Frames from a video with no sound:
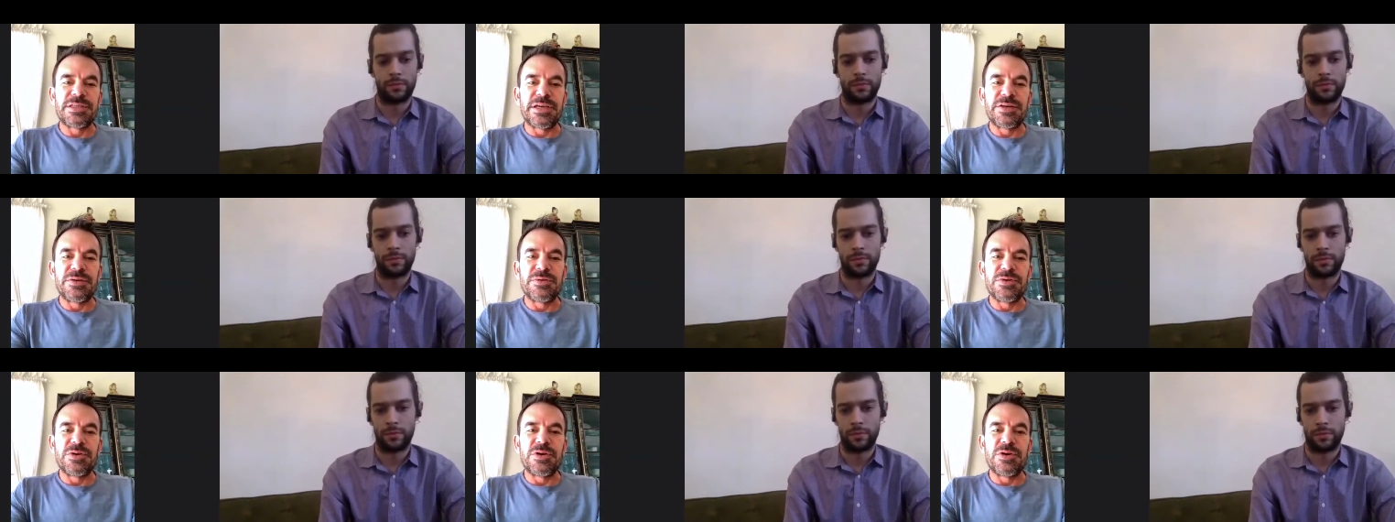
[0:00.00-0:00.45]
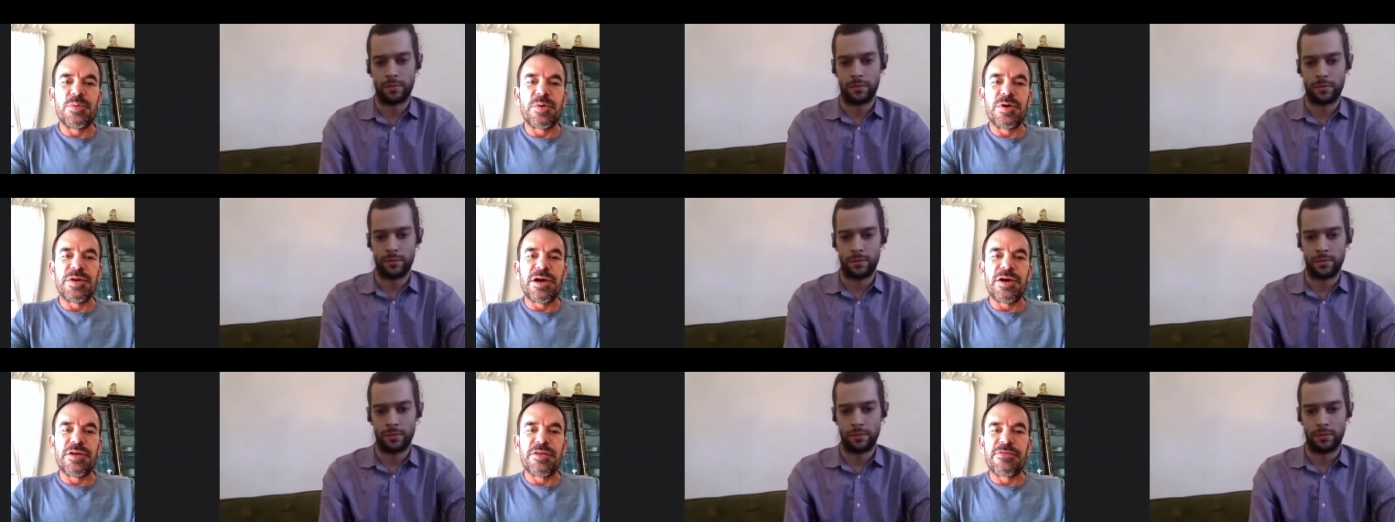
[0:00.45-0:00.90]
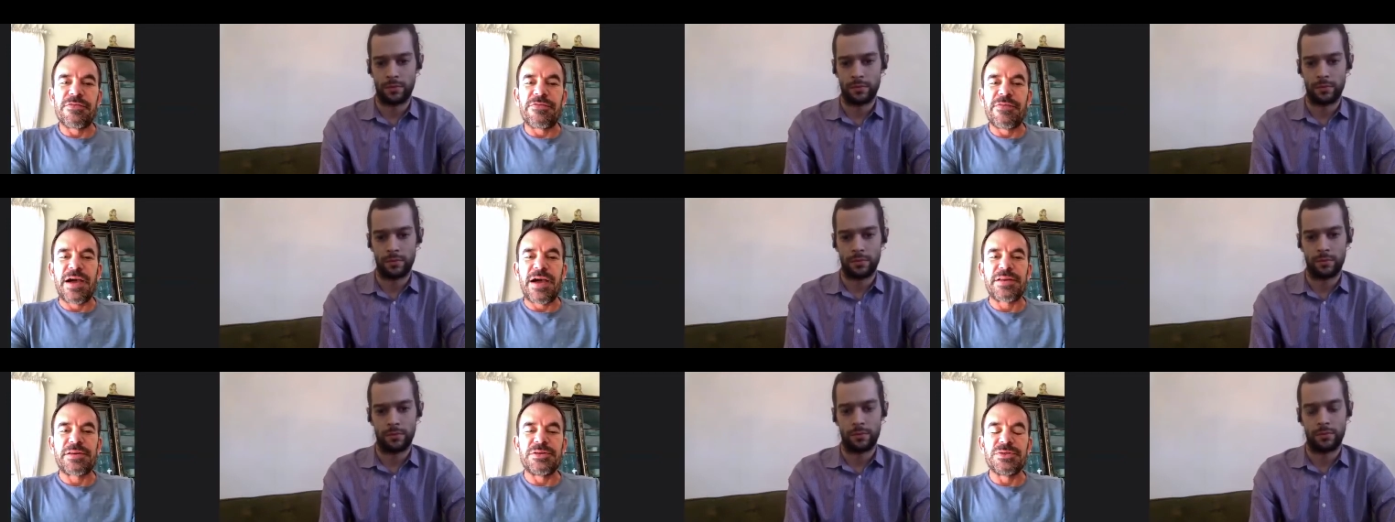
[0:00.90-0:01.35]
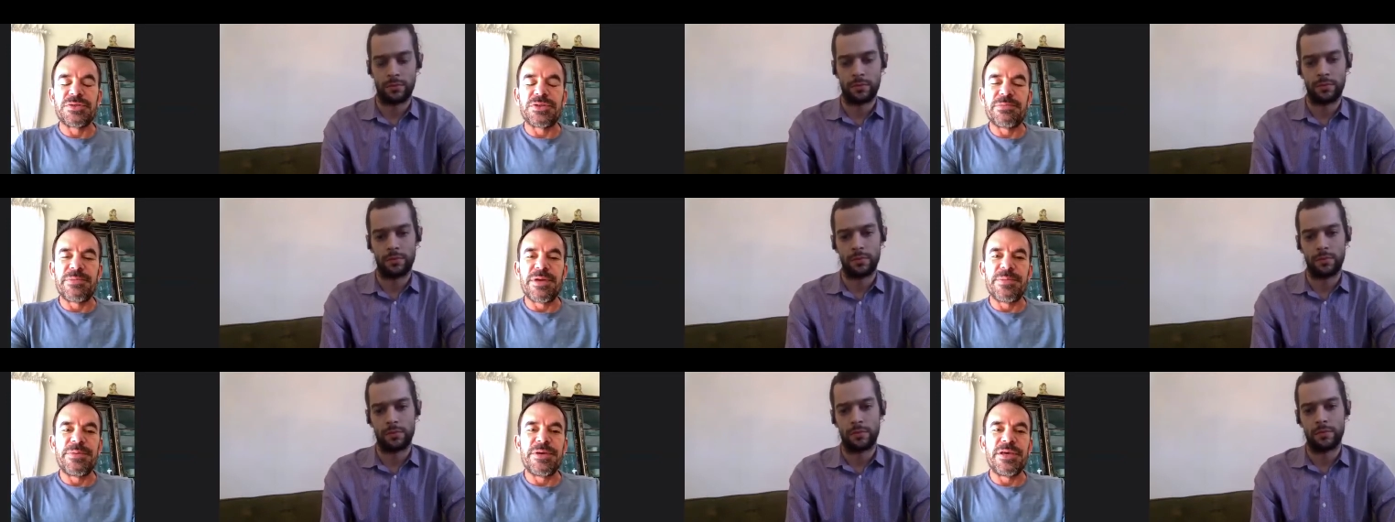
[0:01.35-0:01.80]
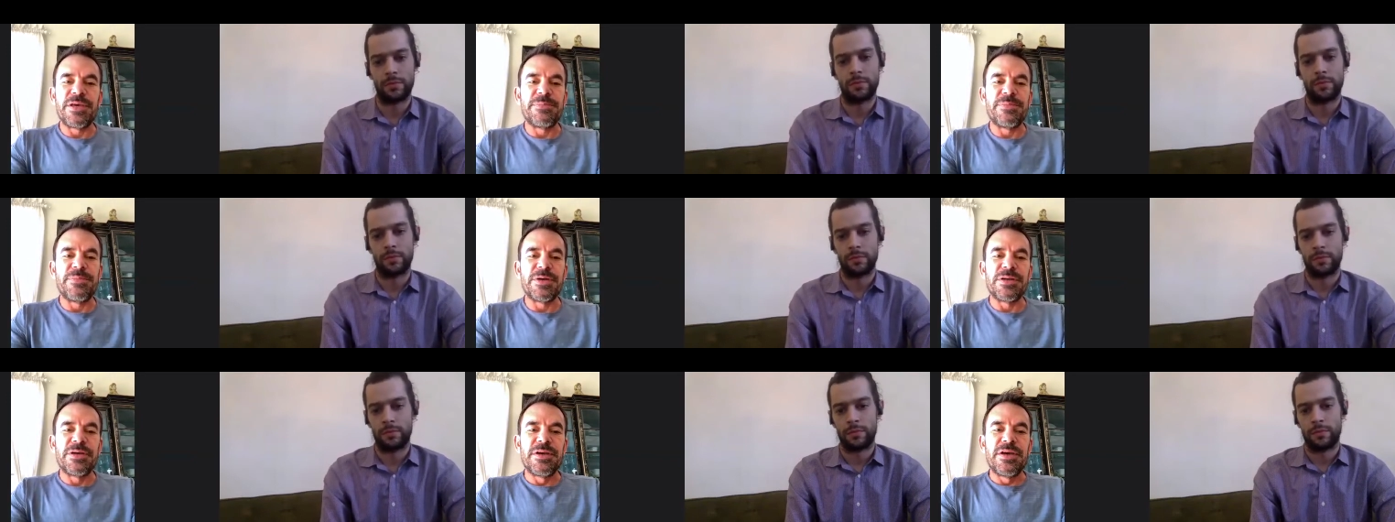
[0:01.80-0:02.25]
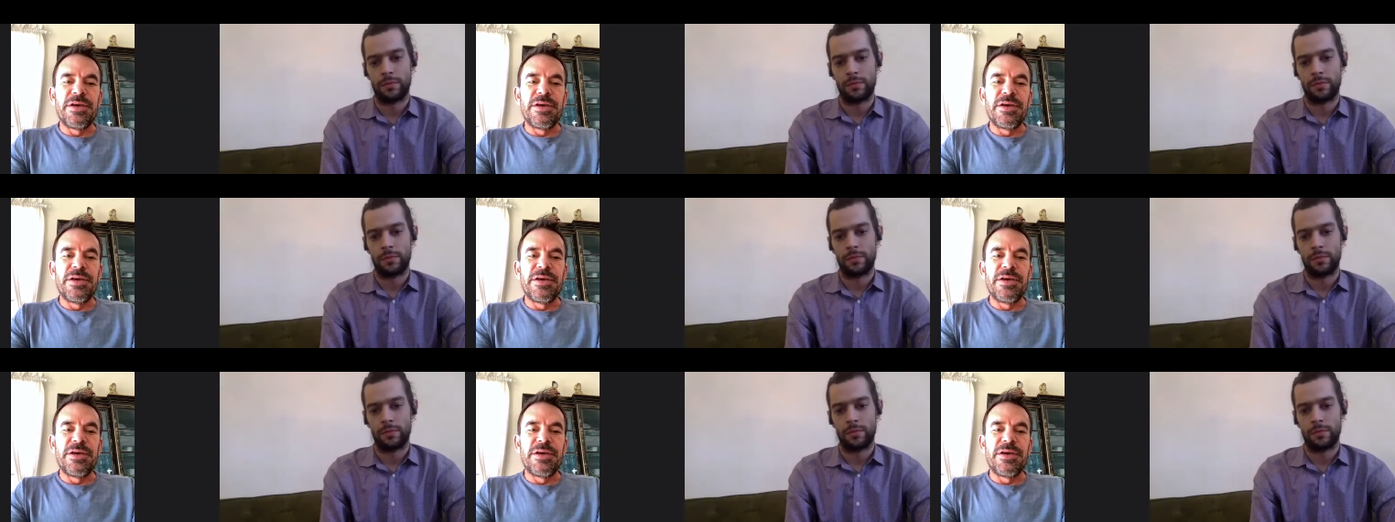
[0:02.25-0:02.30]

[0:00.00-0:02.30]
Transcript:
Speaker 1: I don't know what other factors there may be, but